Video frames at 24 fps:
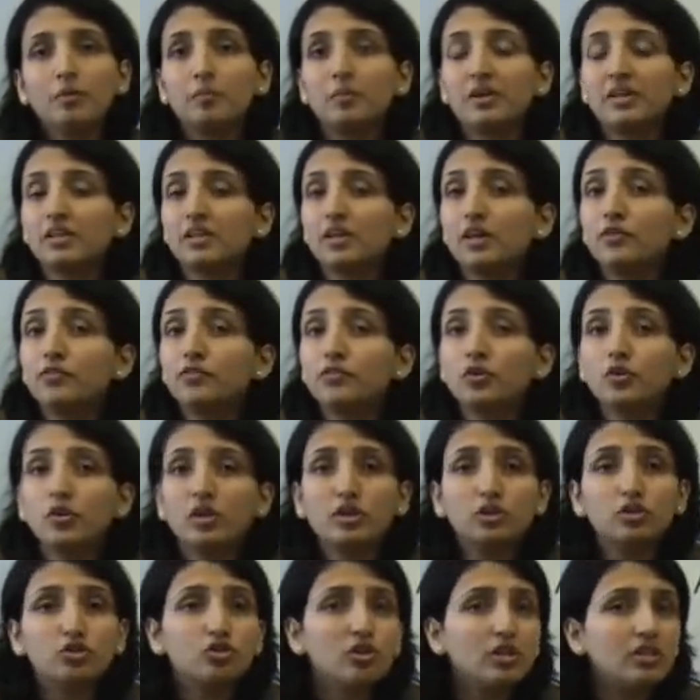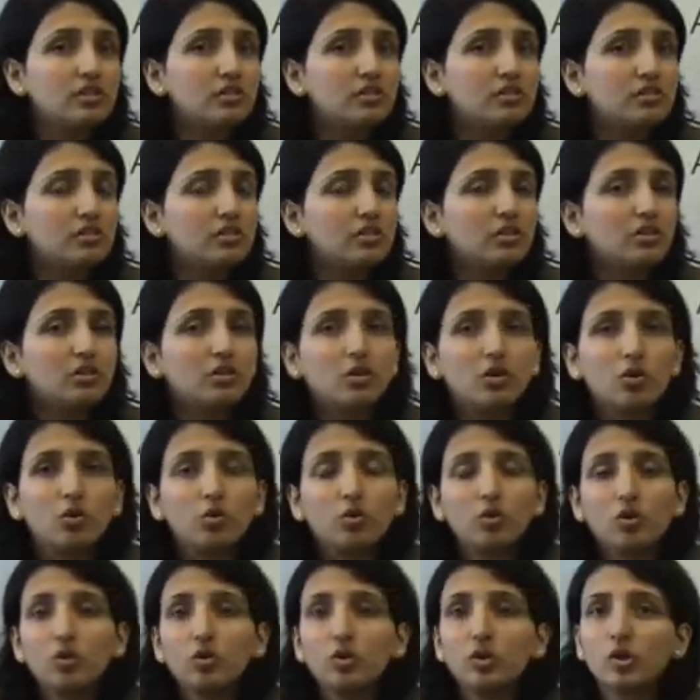But if you are just
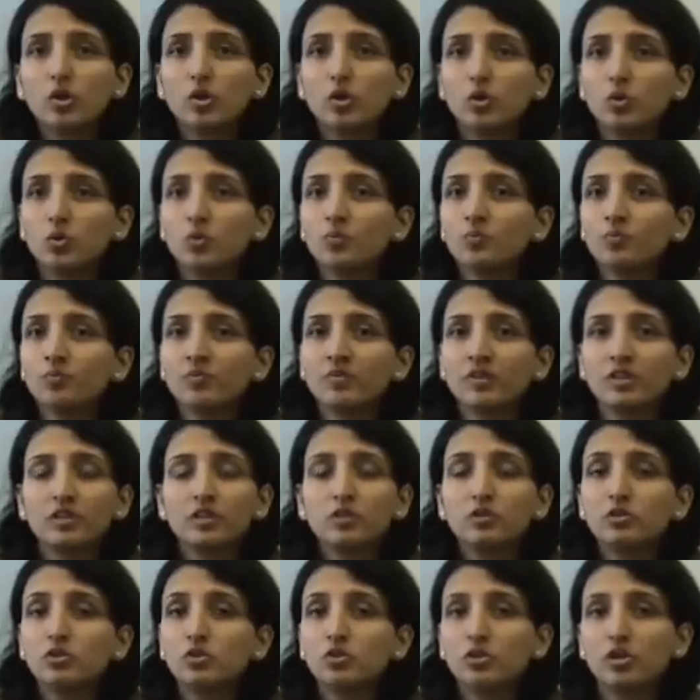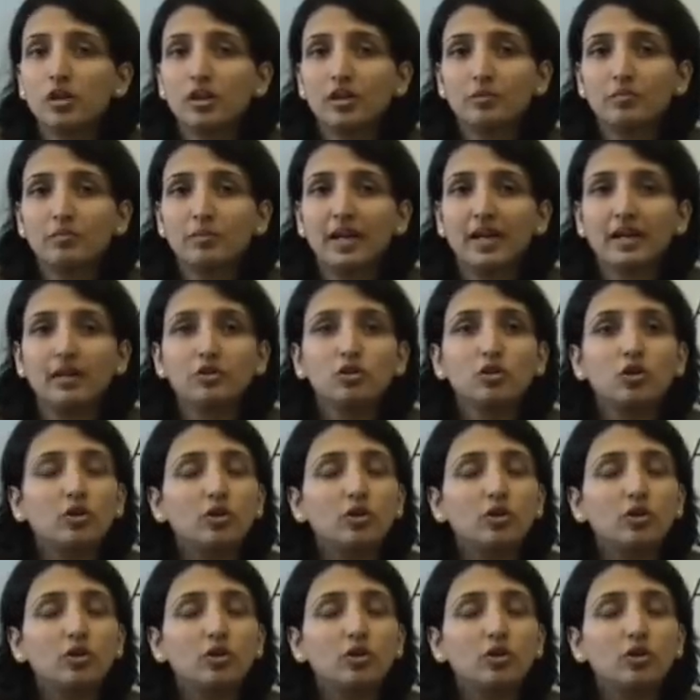go, go, go, you do not mind.